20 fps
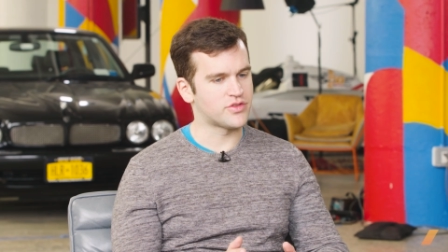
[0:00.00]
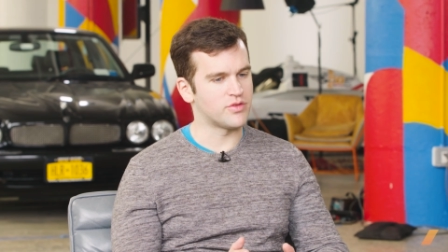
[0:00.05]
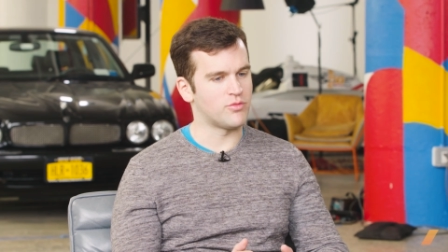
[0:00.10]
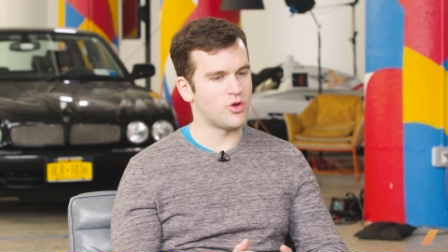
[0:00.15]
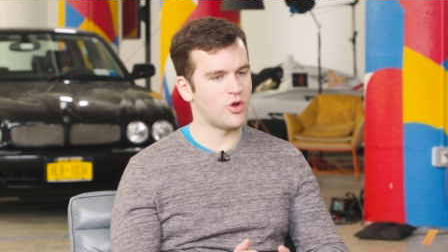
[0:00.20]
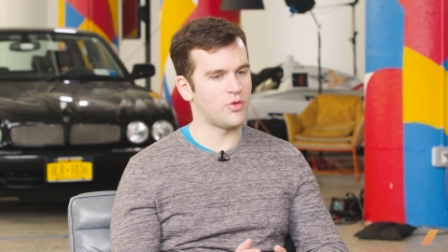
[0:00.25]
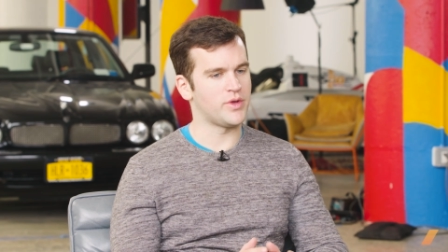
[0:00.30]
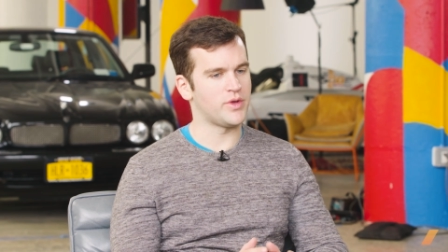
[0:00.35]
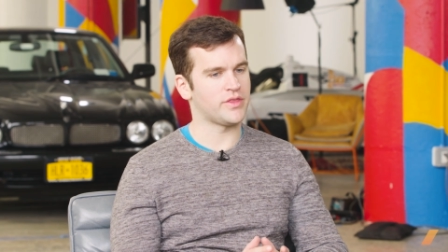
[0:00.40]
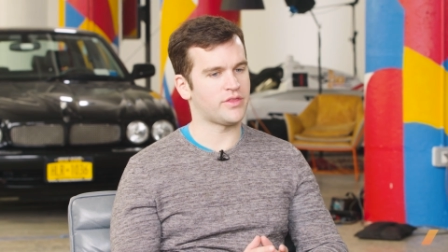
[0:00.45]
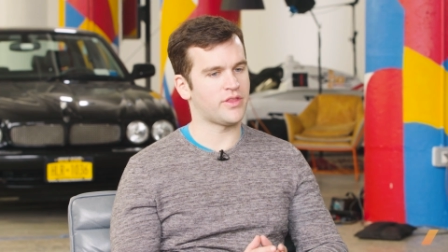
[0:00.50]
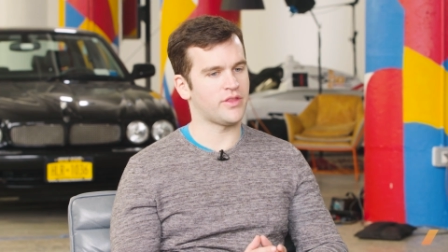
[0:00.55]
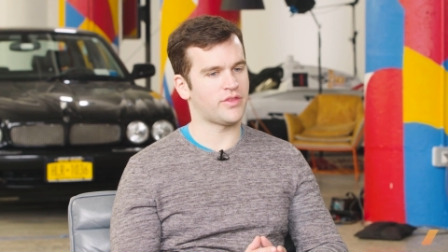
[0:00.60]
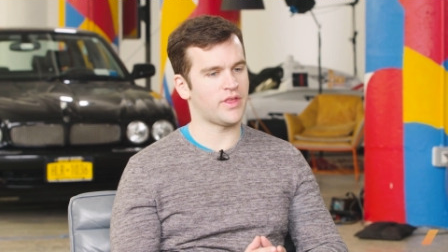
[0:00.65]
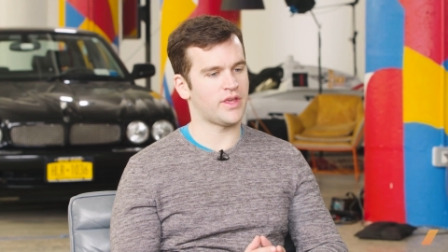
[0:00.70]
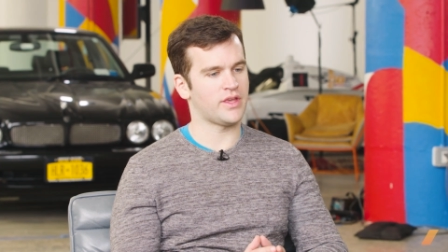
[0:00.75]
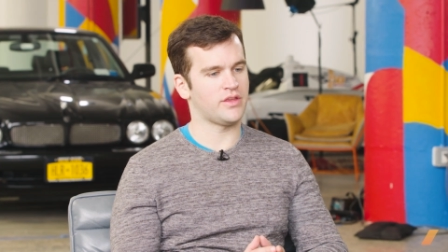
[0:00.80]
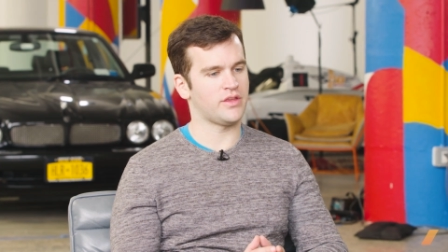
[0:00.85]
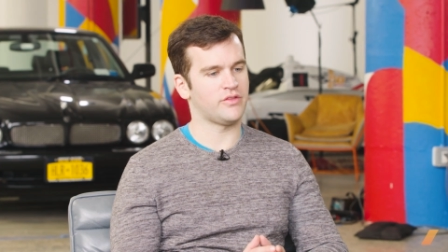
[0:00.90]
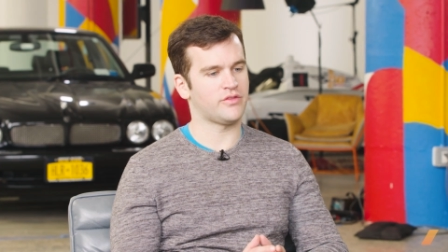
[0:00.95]
the moment that
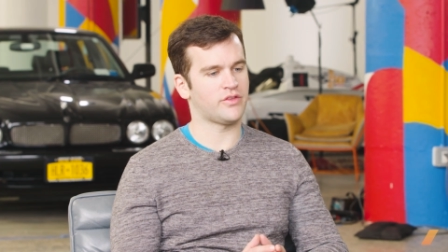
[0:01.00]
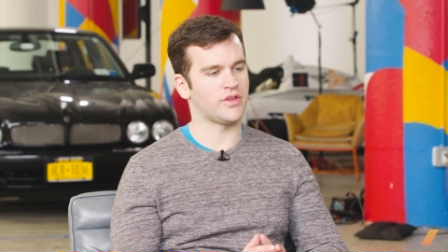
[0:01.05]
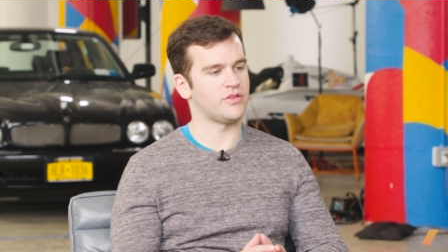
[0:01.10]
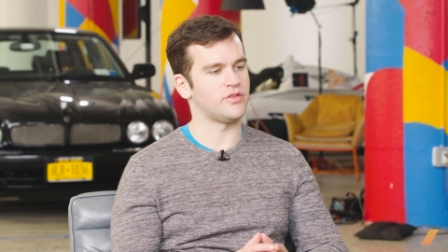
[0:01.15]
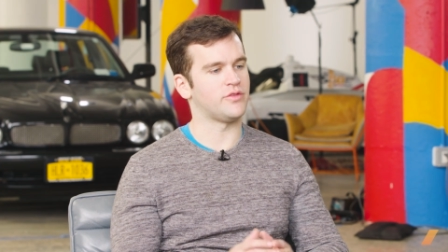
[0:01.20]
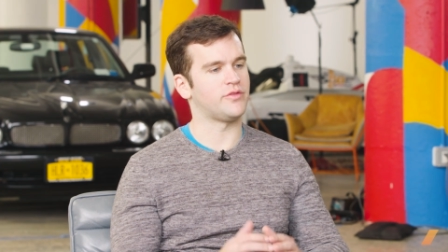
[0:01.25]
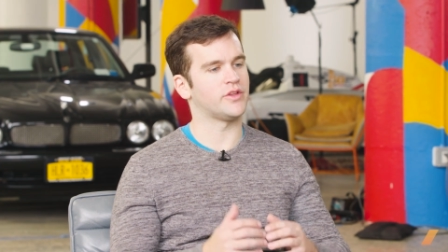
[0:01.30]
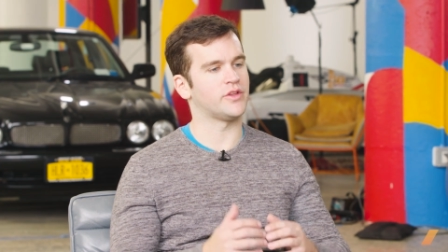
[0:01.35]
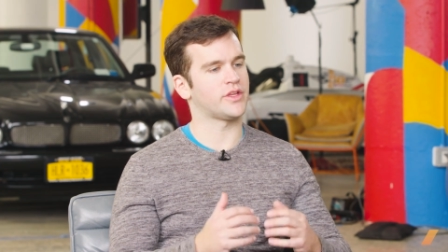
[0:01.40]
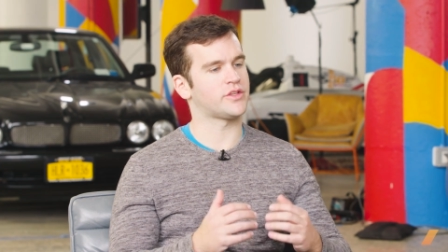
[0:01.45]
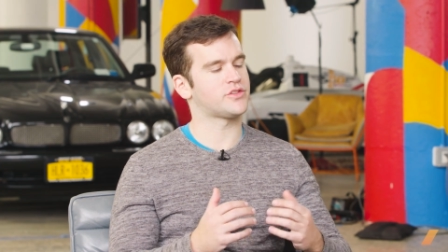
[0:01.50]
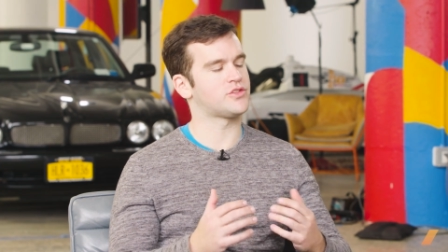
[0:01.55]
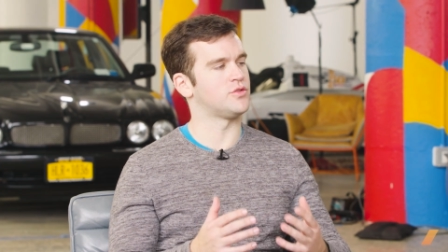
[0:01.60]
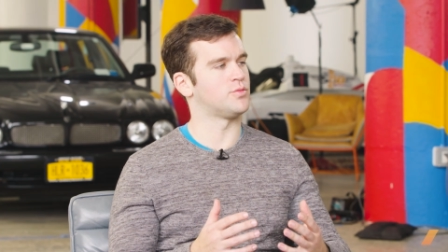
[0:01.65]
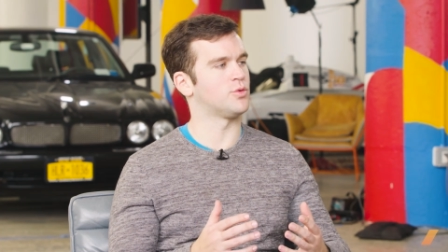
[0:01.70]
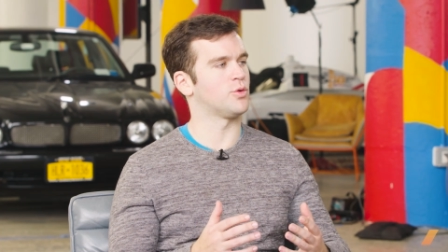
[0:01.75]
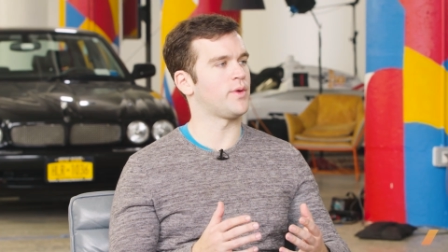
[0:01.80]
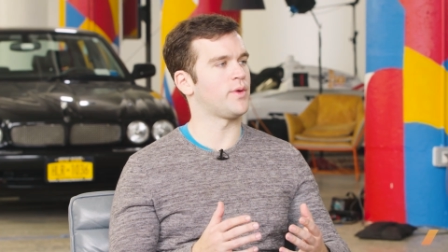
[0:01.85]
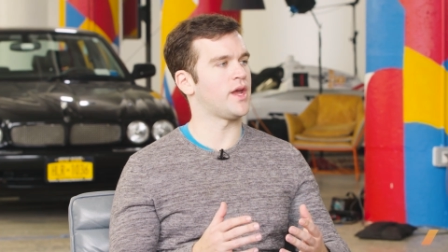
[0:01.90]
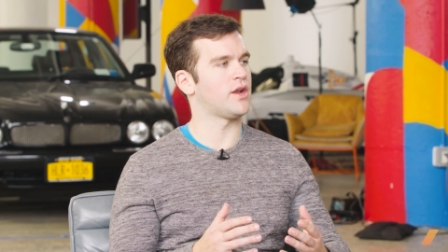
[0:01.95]
they say you feel like
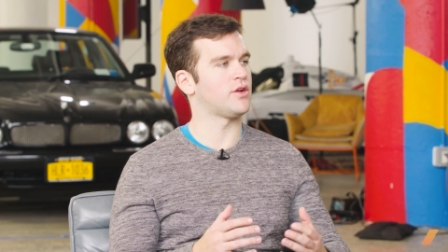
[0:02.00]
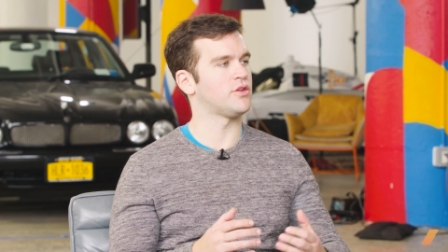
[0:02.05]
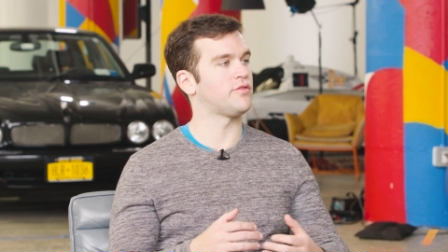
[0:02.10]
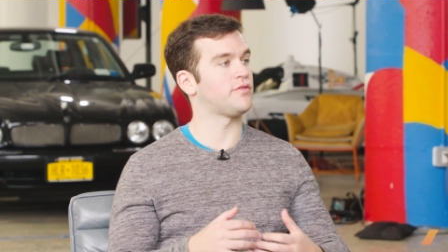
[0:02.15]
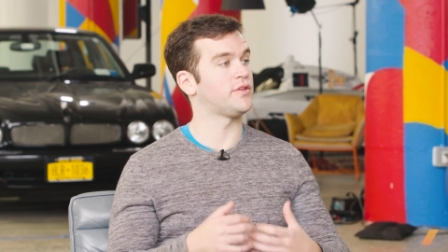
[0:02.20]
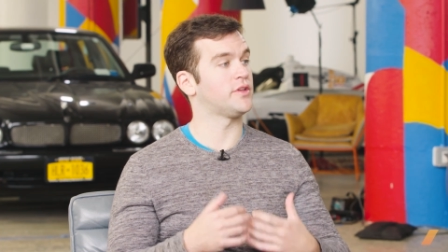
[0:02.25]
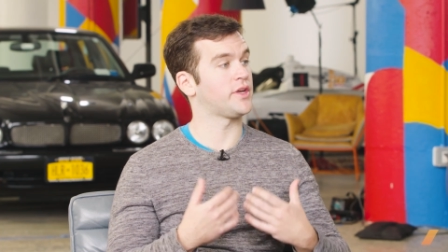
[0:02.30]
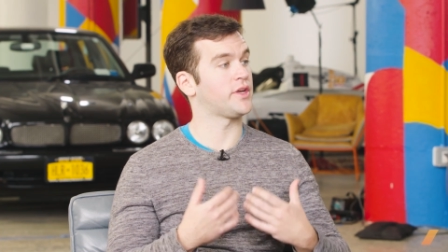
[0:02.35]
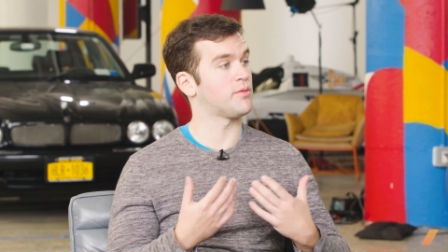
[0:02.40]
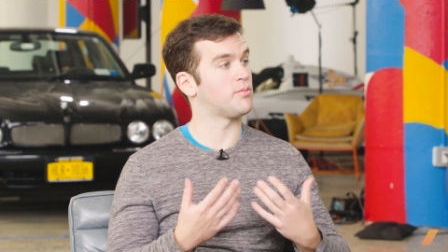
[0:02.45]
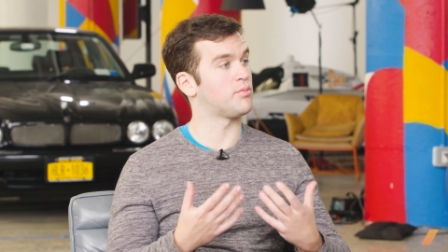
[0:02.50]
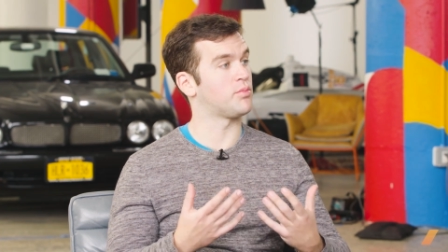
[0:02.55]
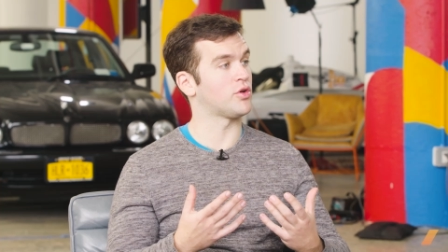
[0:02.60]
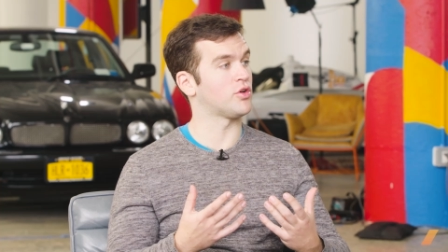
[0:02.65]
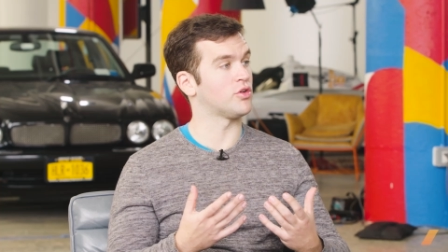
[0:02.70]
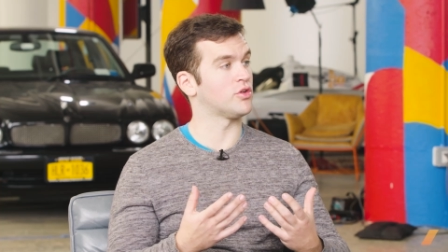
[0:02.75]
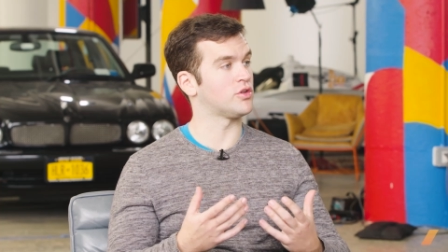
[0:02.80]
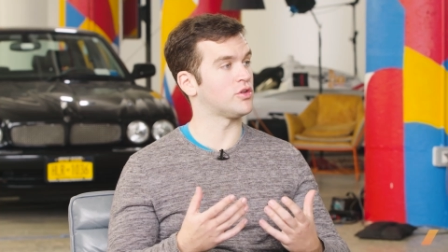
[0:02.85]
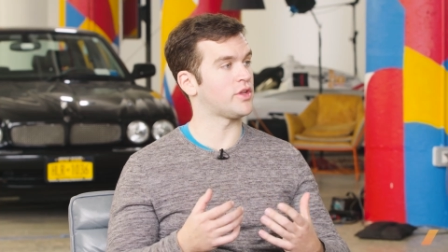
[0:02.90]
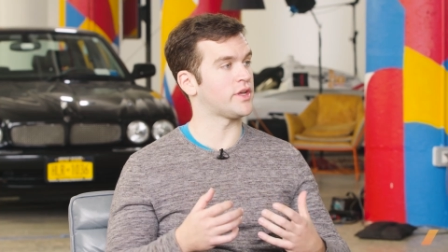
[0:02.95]
Superman or you feel like a bird.